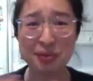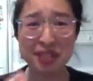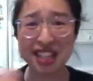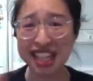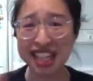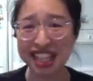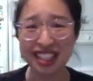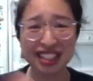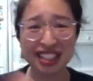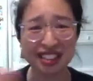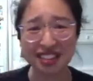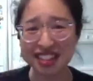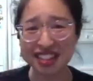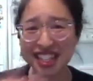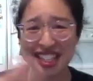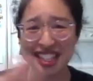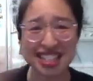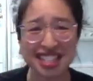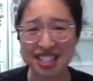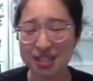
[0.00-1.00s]
like little
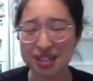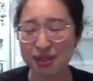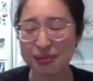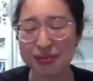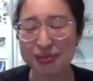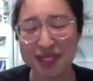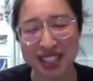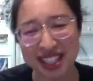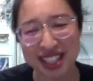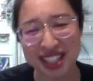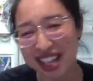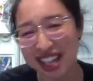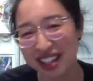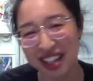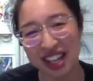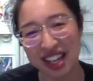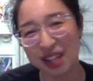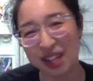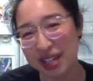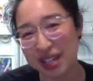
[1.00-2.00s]
things as the
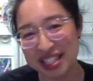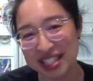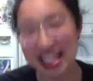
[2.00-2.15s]
anyways.